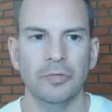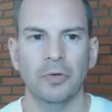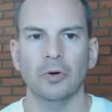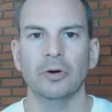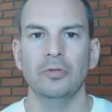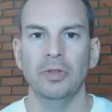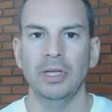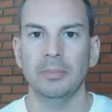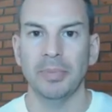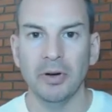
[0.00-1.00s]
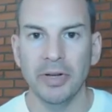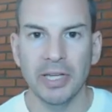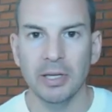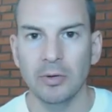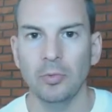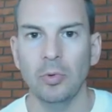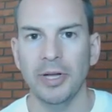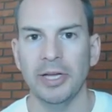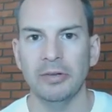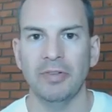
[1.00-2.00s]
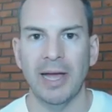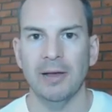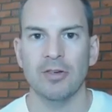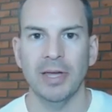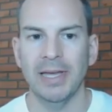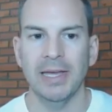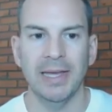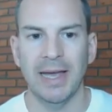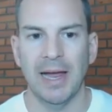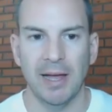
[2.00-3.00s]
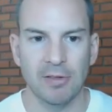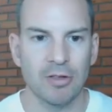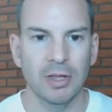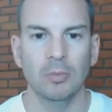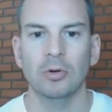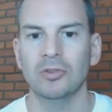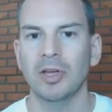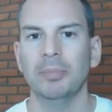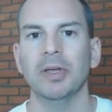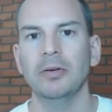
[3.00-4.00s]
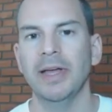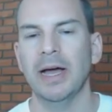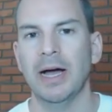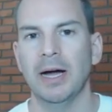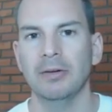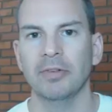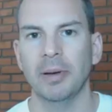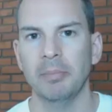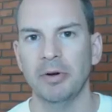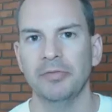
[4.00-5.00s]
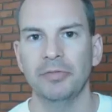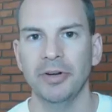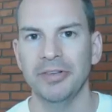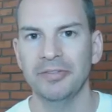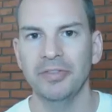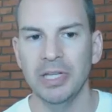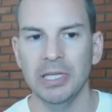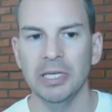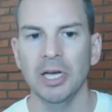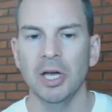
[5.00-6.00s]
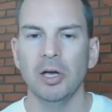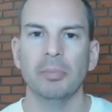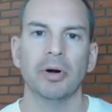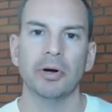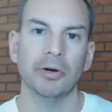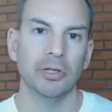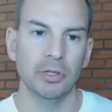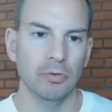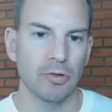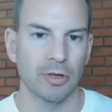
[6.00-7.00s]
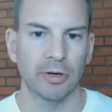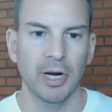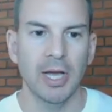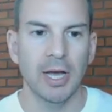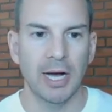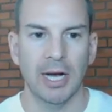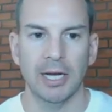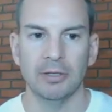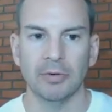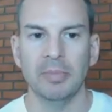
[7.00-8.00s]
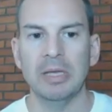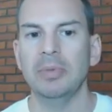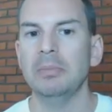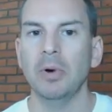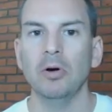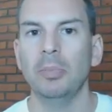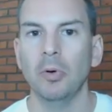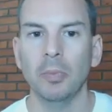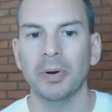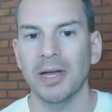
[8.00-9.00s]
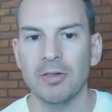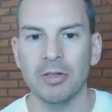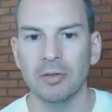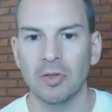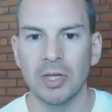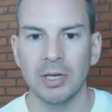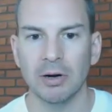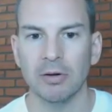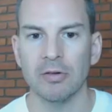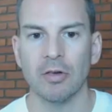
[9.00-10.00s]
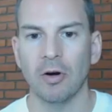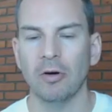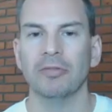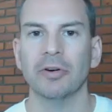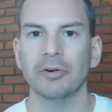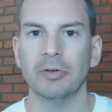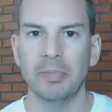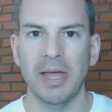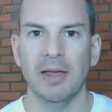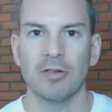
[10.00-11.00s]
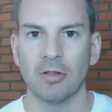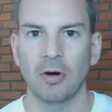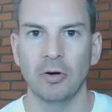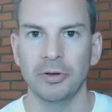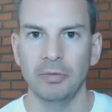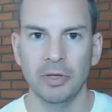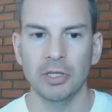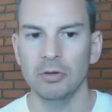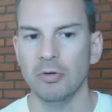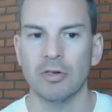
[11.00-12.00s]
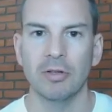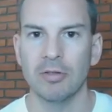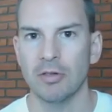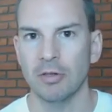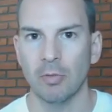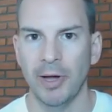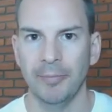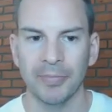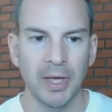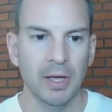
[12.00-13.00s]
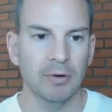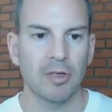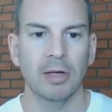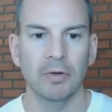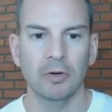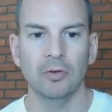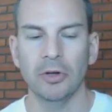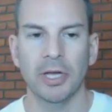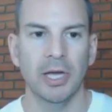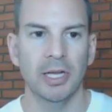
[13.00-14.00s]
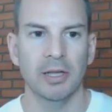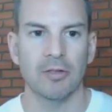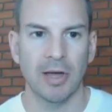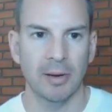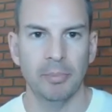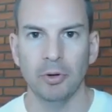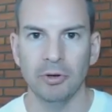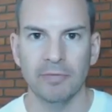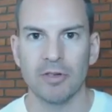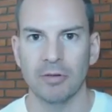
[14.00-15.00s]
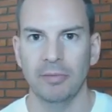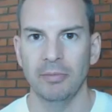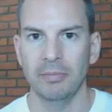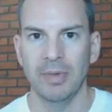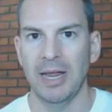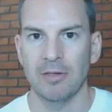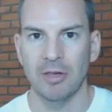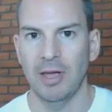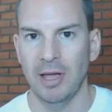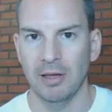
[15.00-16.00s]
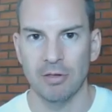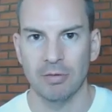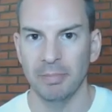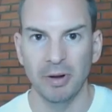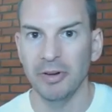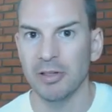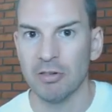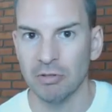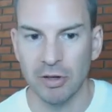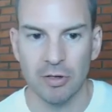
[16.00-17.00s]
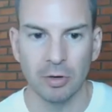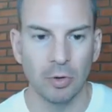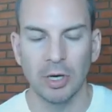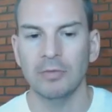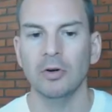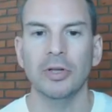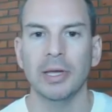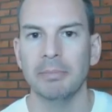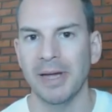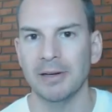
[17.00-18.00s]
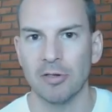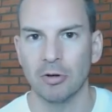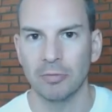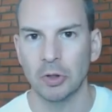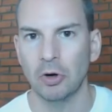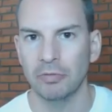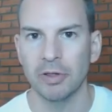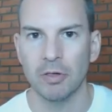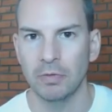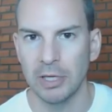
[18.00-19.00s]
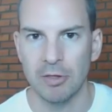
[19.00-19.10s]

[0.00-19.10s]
For the billing with SaaS, it will typically have a monthly fee per user, and there may be multiple pricing tiers offered based on the usage as well. Let's have a look at an example of some SaaS billing structure. We'll have a look at Microsoft Office